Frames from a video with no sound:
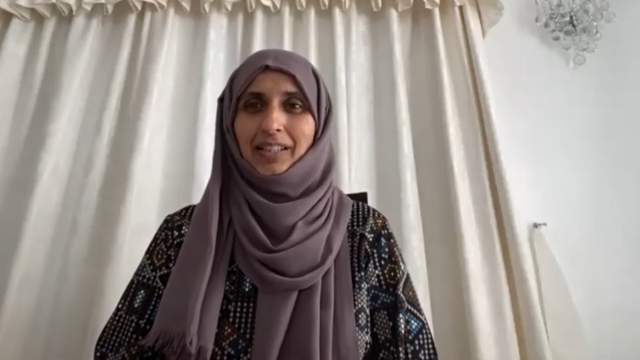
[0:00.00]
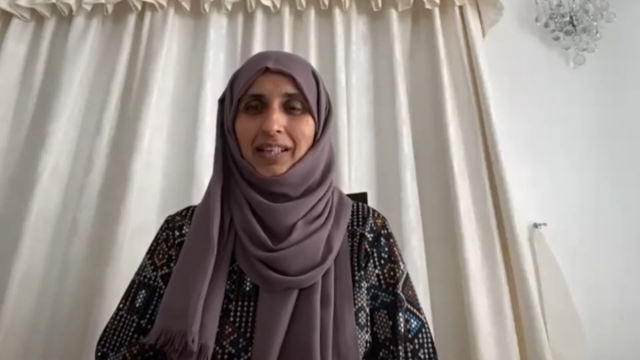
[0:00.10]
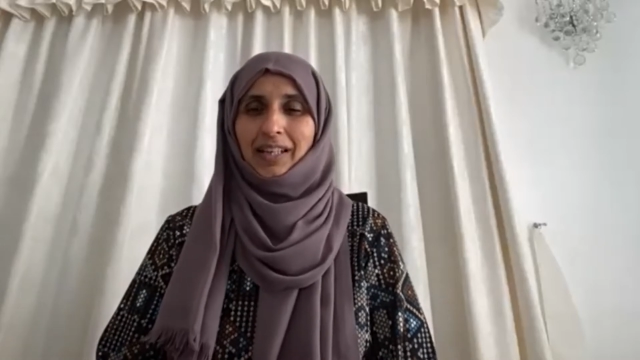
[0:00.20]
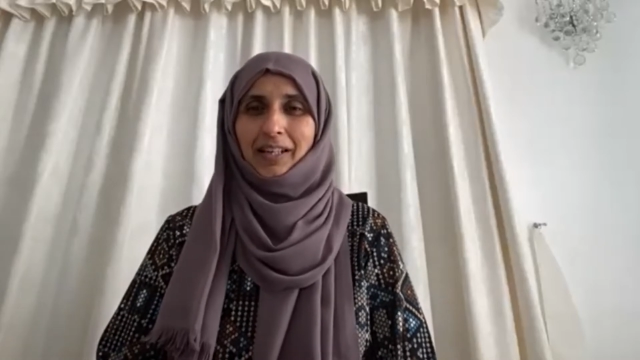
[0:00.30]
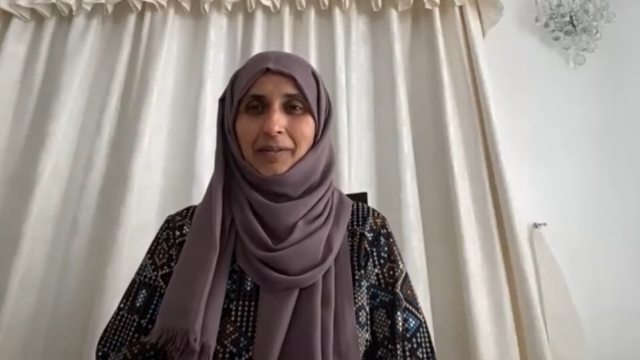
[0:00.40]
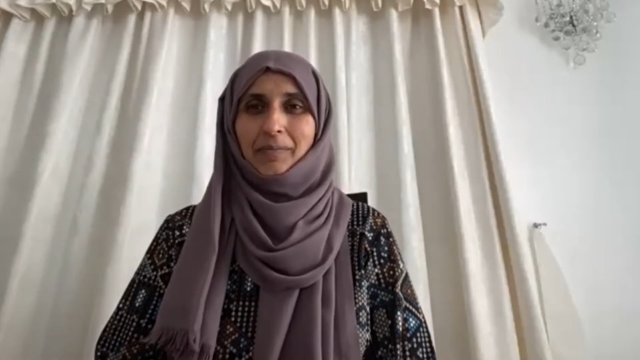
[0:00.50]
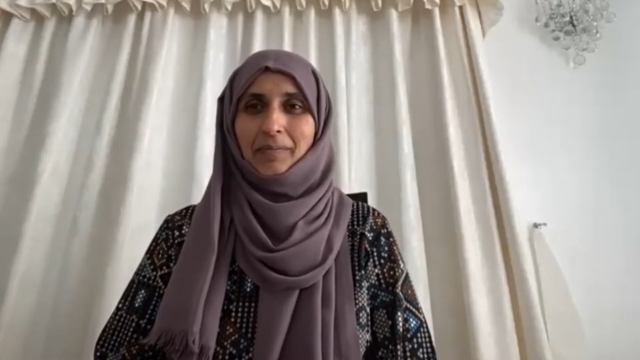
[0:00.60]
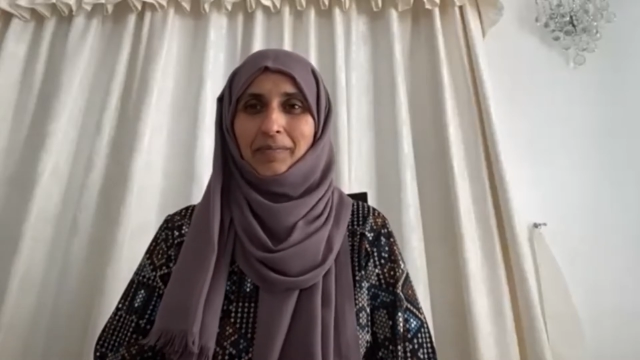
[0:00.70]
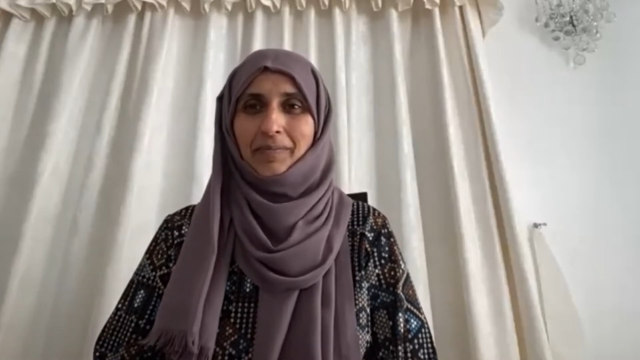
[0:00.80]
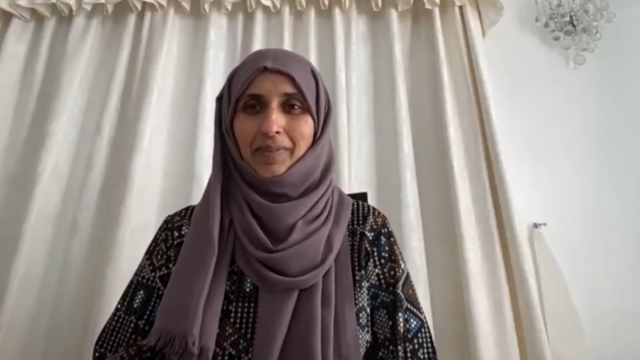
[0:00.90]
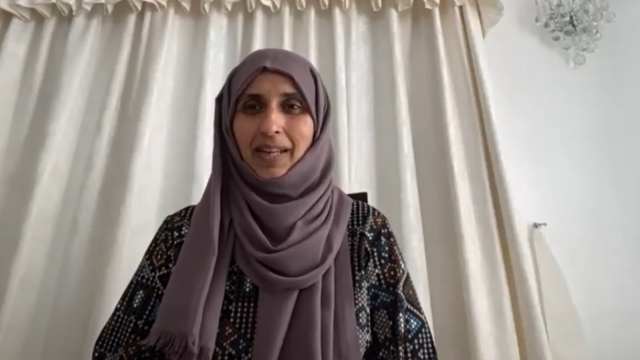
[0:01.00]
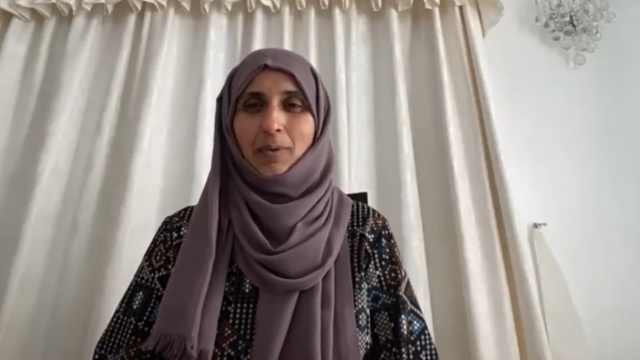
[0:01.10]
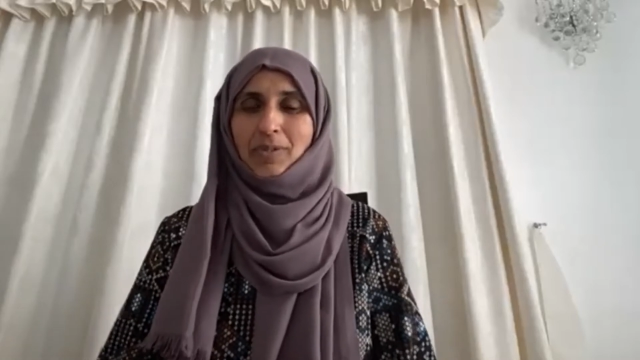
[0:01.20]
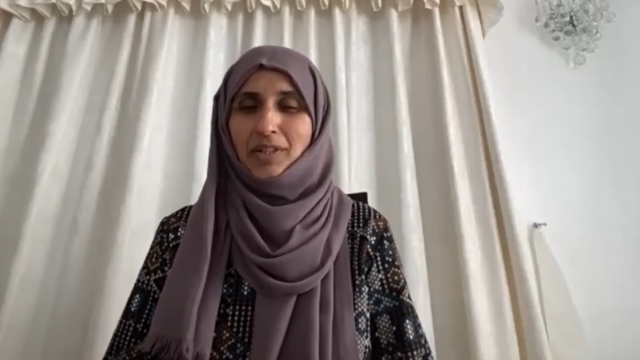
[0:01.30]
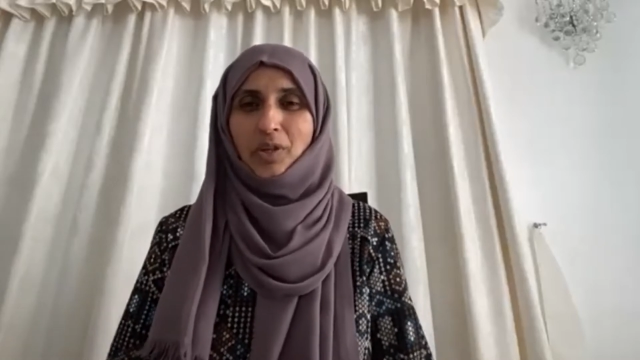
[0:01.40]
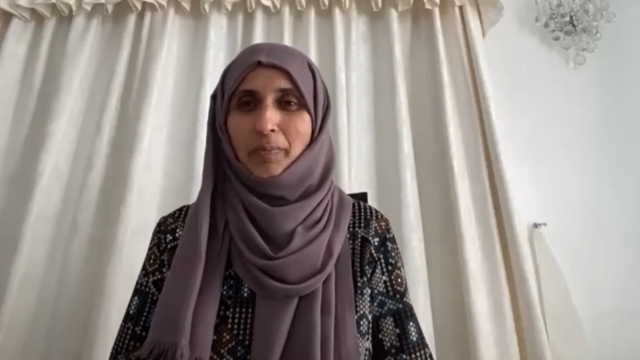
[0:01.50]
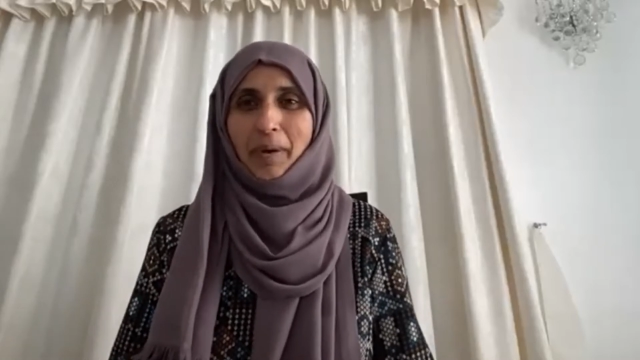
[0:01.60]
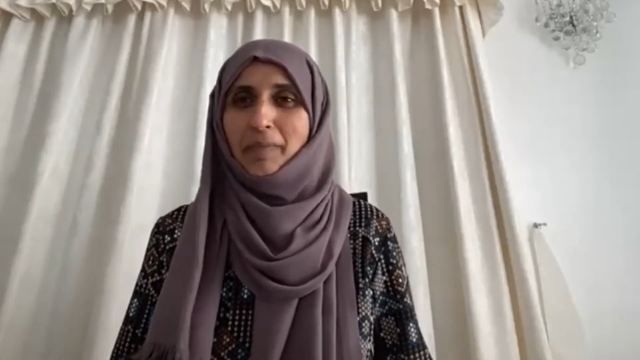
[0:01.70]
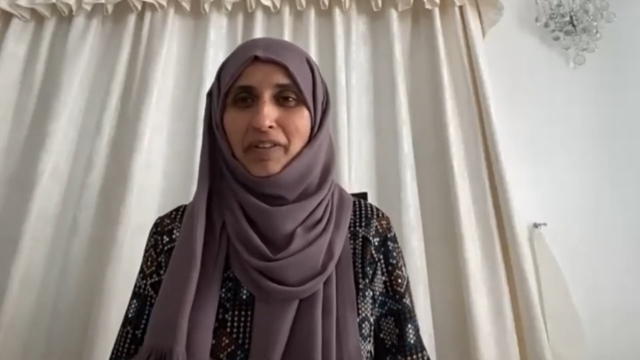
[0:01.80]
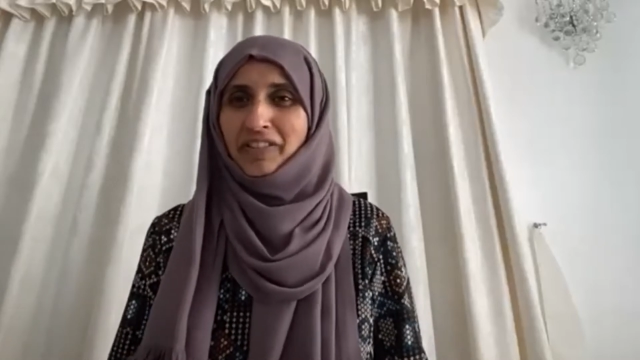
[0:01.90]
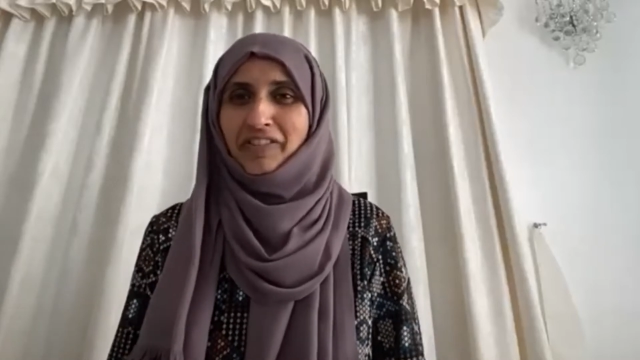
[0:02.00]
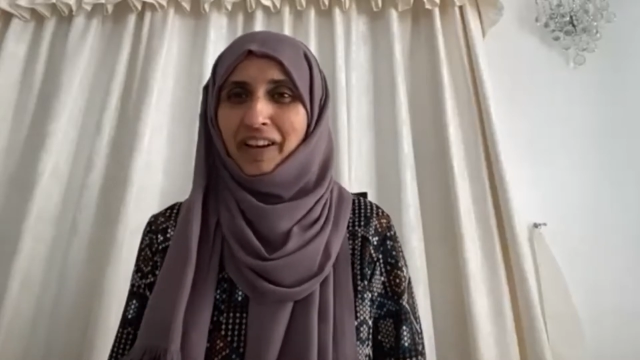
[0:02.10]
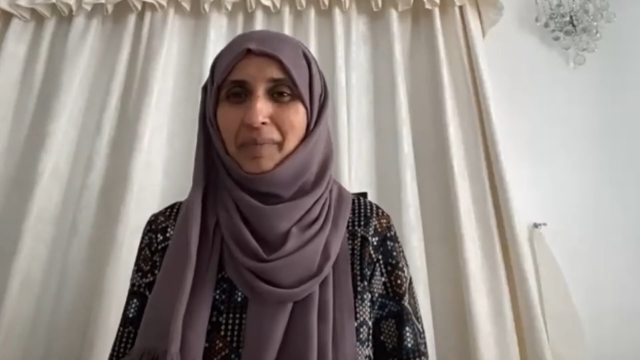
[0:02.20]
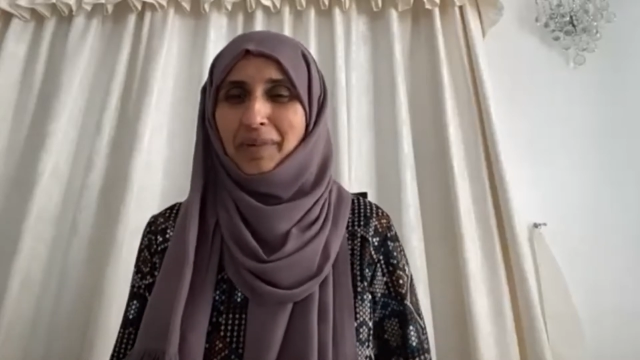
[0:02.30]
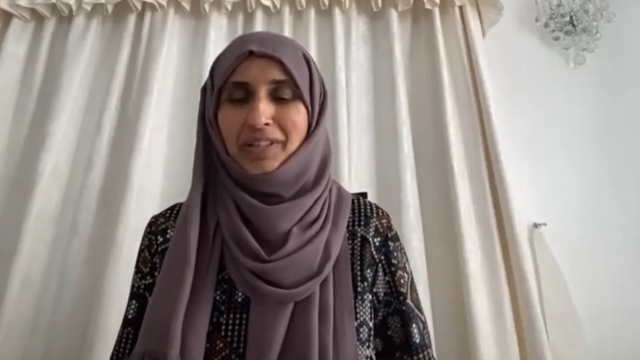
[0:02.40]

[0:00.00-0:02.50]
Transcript: It was a new member of the family,